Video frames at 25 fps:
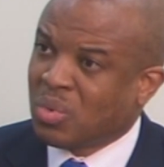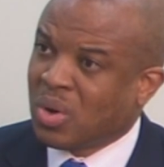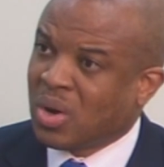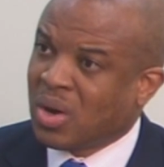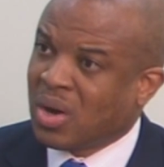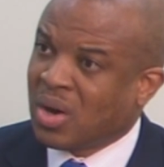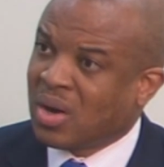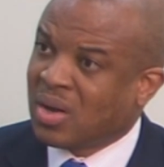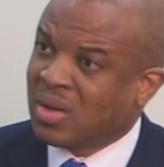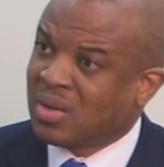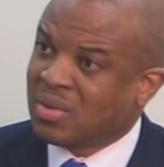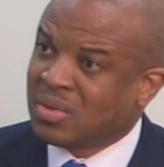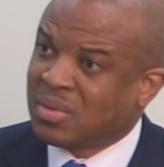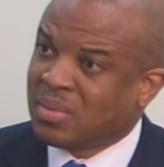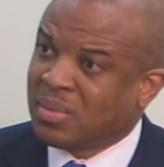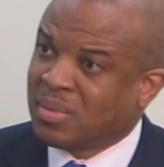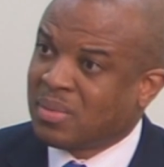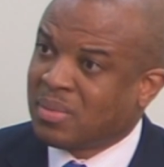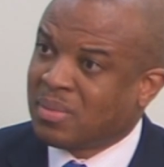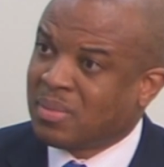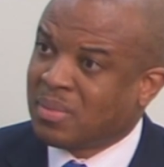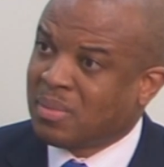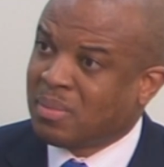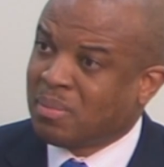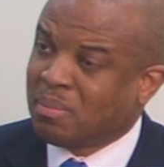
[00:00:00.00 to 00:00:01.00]
were
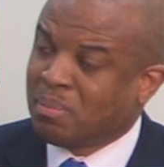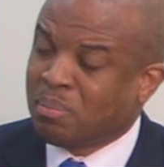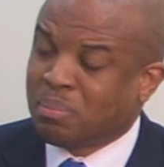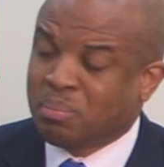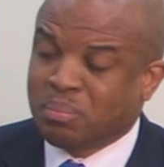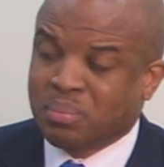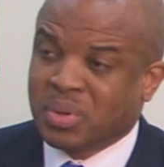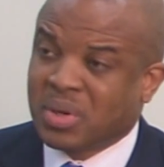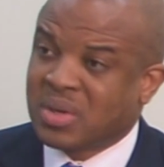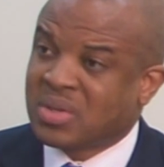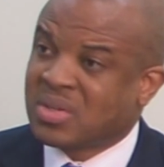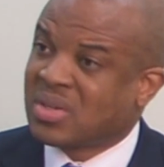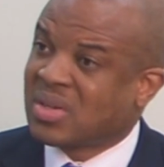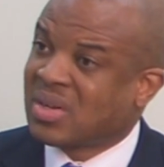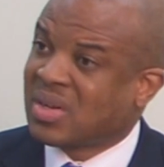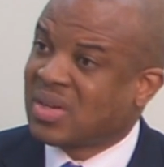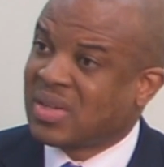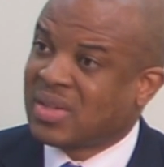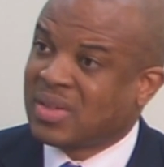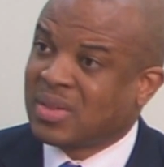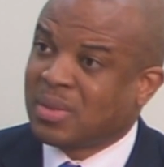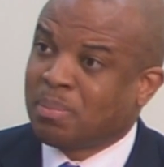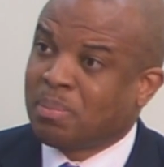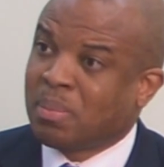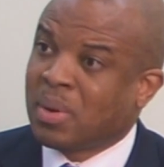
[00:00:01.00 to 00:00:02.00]

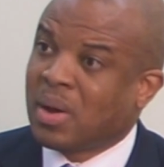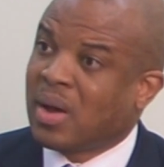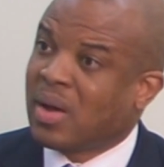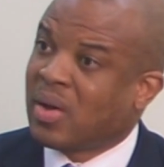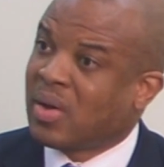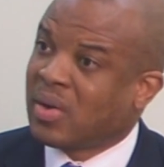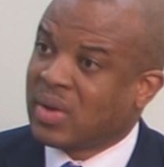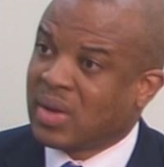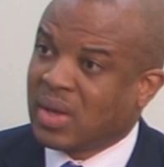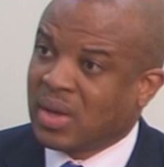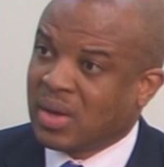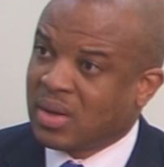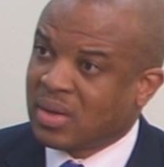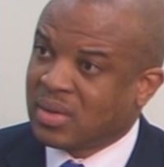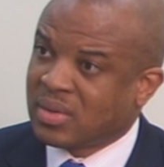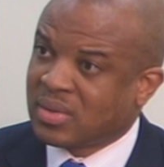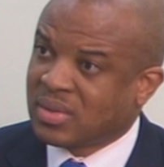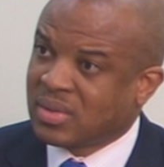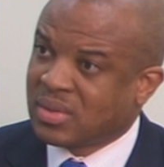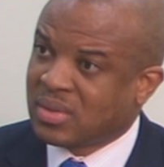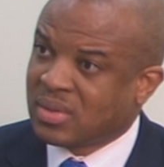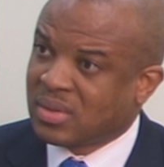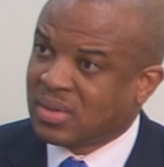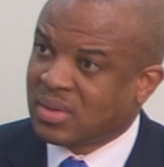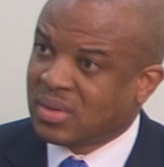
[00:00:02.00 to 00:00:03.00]
practically the
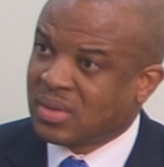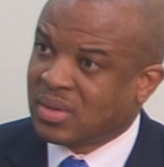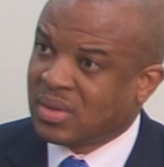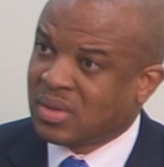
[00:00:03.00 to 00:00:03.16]
pioneers